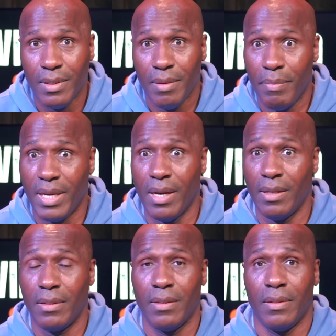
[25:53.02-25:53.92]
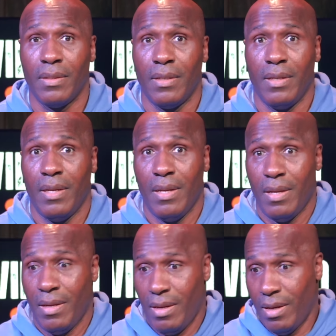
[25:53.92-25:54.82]
because
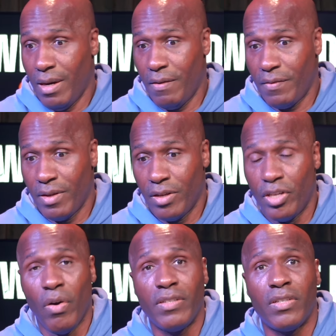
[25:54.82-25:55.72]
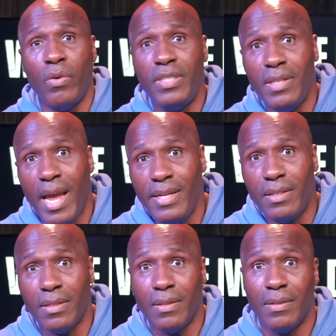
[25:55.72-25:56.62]
of your
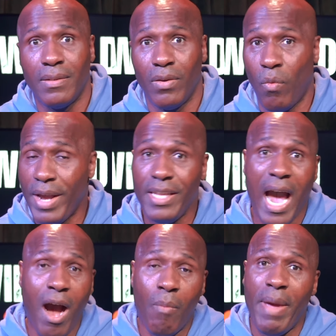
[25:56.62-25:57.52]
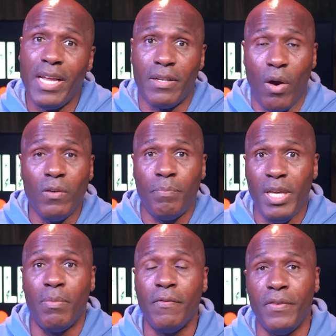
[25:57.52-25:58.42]
association, the way y'all make those
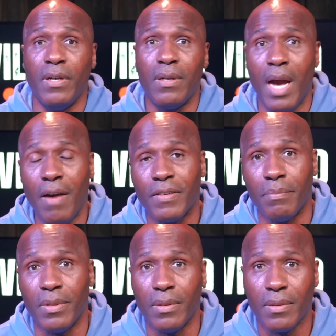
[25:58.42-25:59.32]
people feel comfortable.